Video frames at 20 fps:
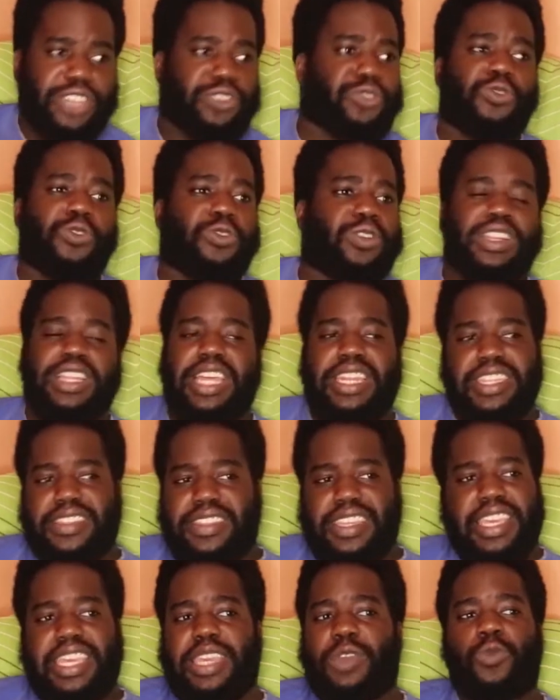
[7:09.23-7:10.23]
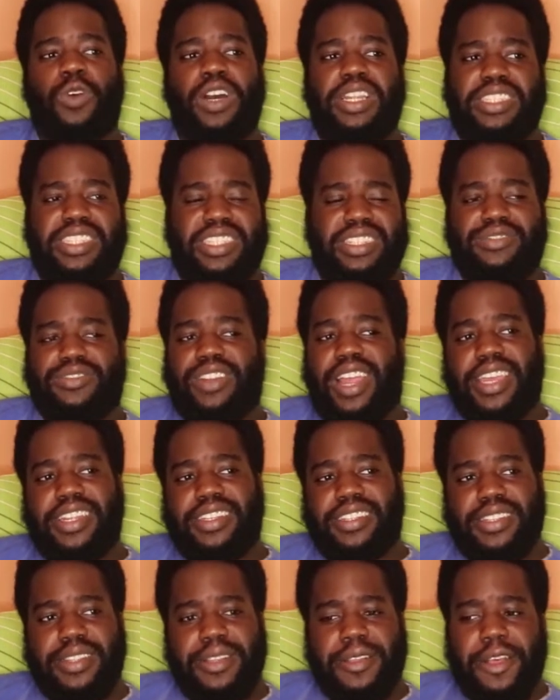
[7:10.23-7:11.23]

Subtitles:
Google anything he wanted, right?